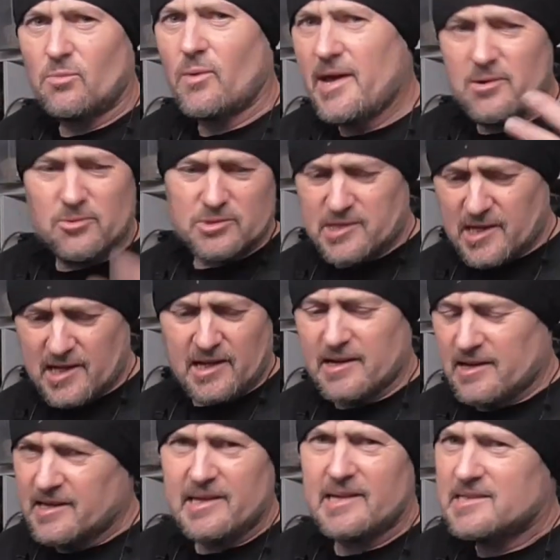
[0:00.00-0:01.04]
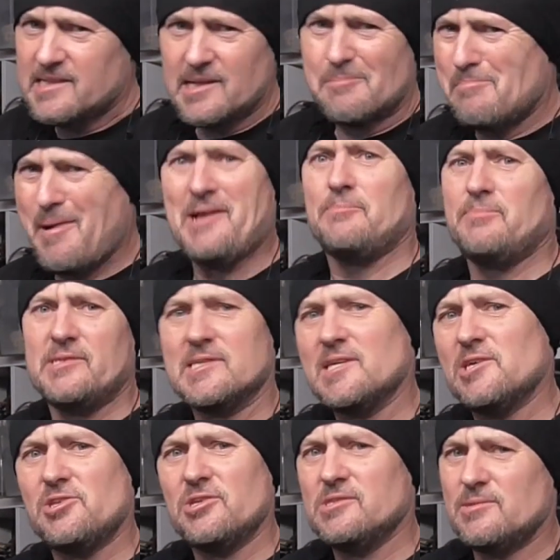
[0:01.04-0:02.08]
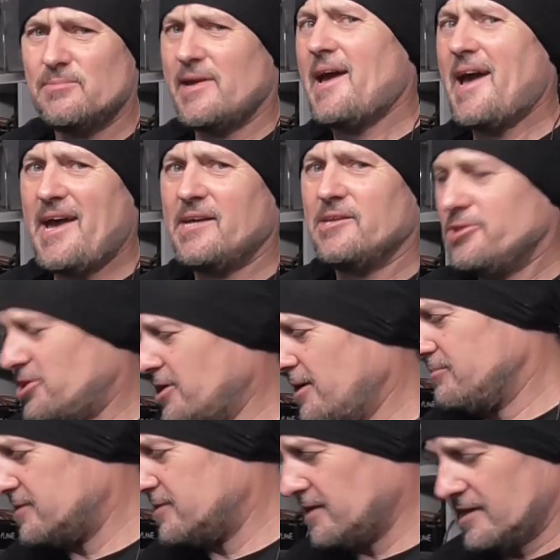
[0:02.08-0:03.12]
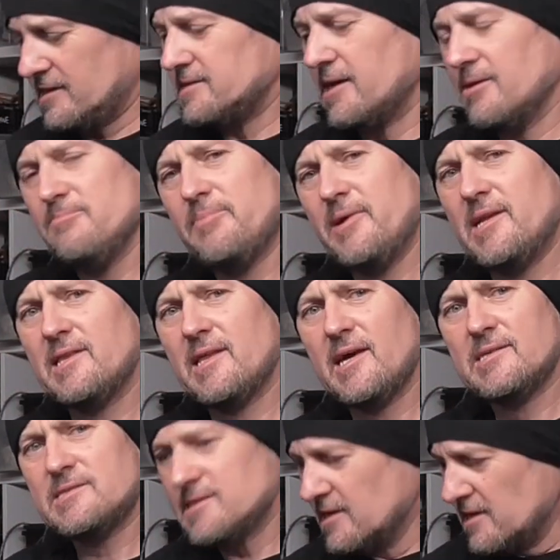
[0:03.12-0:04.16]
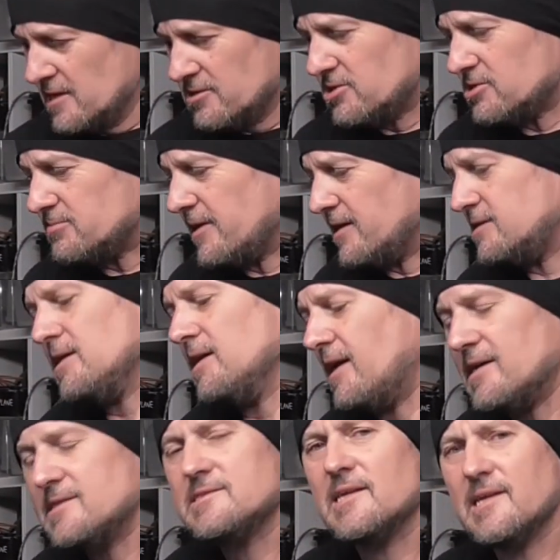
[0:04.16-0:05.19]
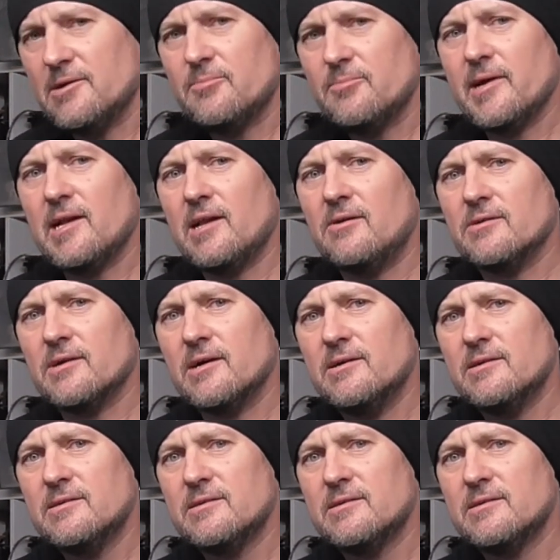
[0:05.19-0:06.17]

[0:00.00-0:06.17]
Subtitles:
the wheel's it's in a bad position to be hit and chipped in it, so a bit of this just makes it last a little bit longer.